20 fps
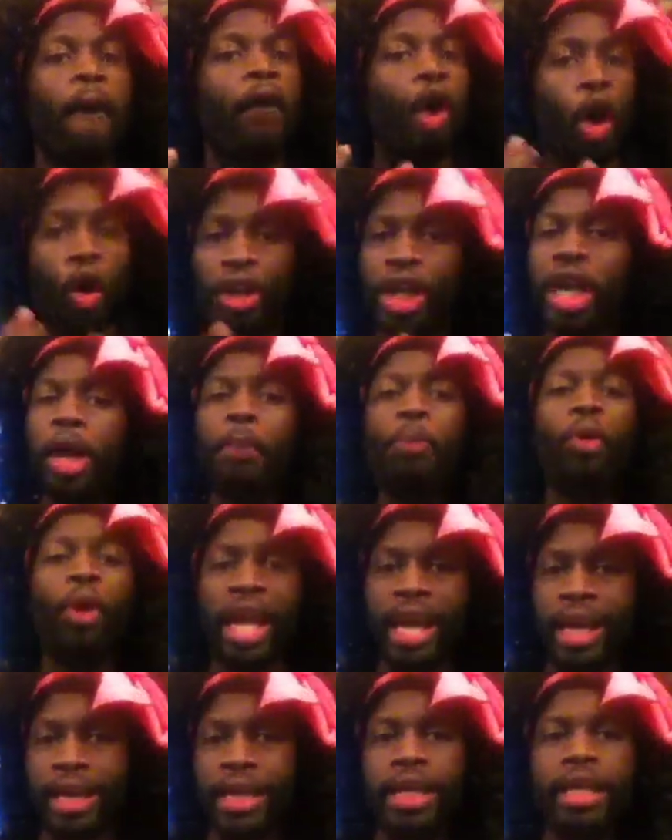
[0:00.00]
Go get
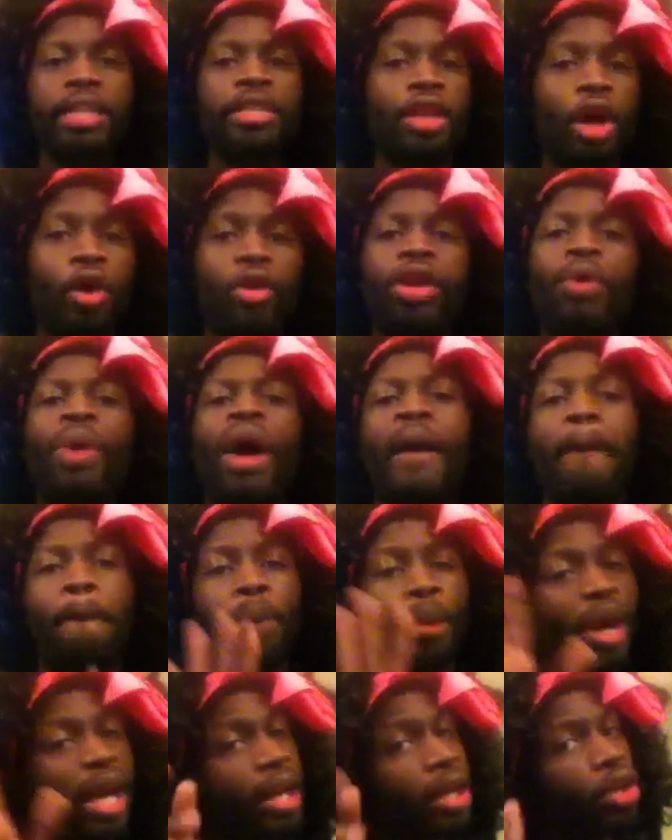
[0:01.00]
Brandy. It's only right.
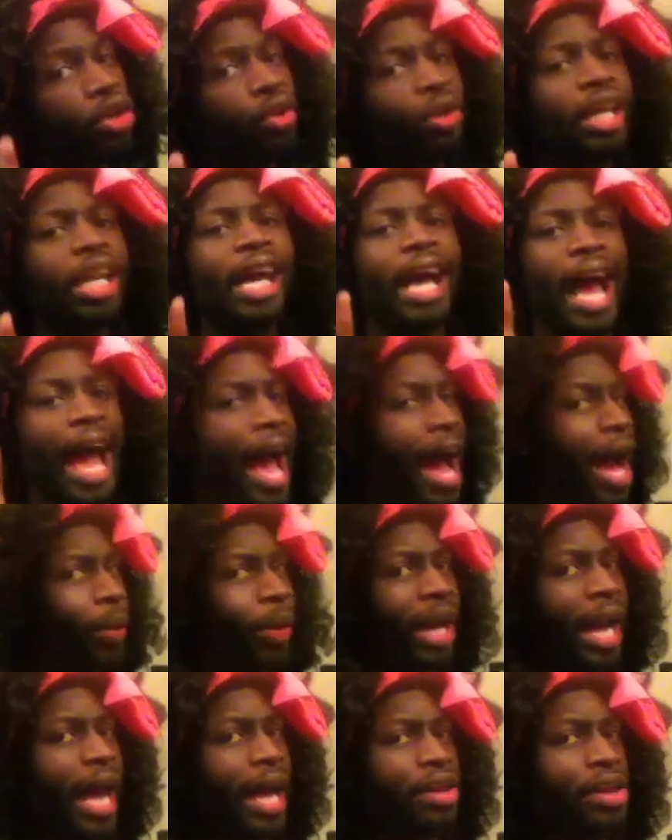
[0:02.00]
Brandy could do a little
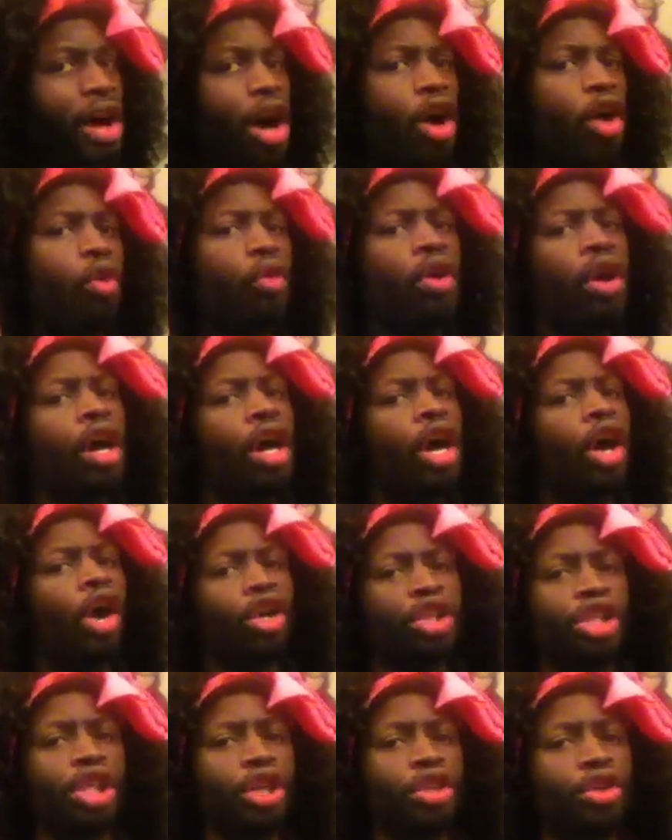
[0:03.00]
How Will I Know,
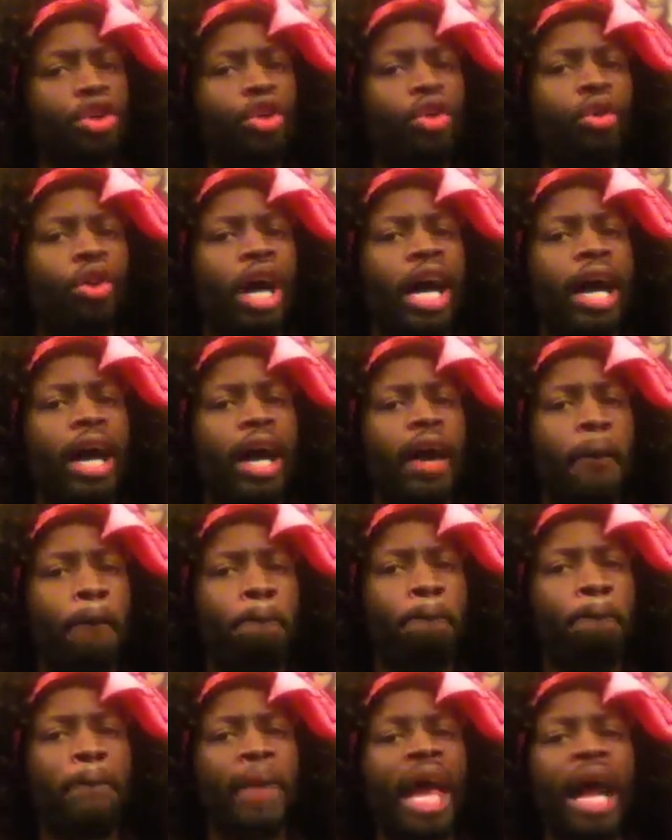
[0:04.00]
or she could do I
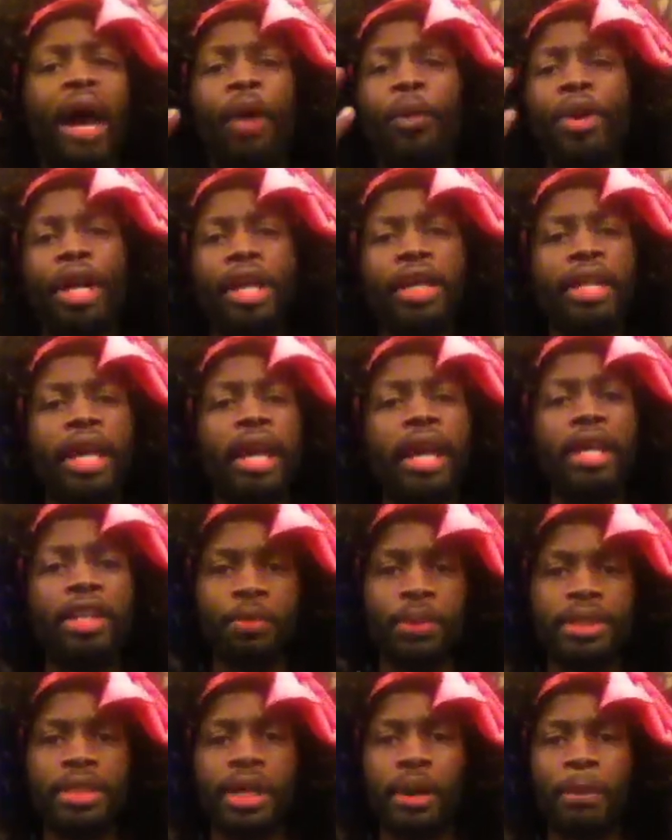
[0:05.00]
Want to
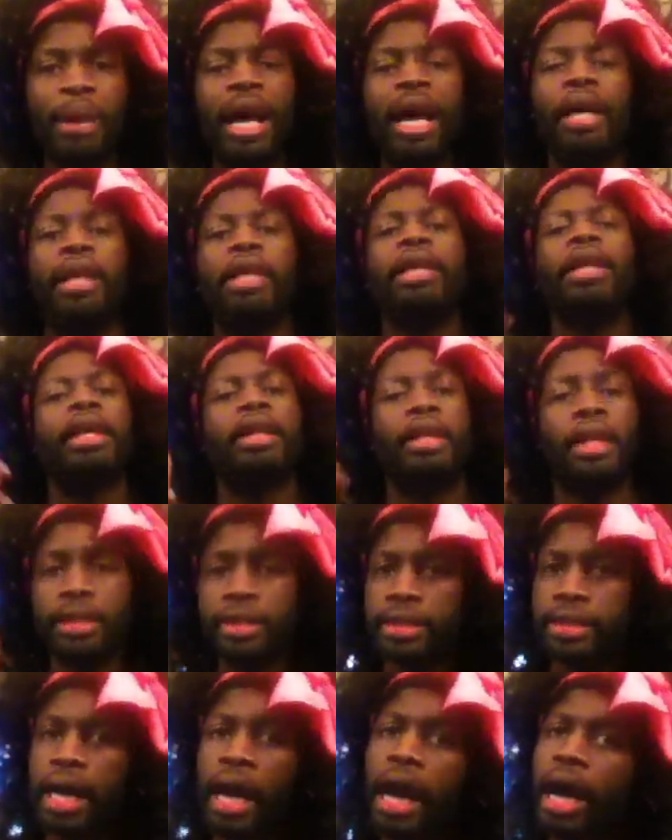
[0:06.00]
Dance with Somebody.
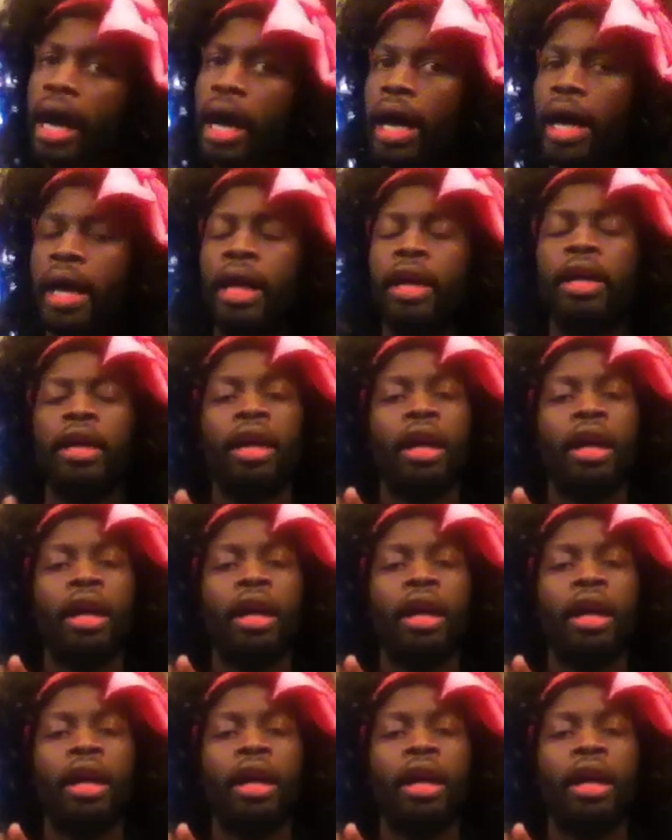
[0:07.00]
Yes, God.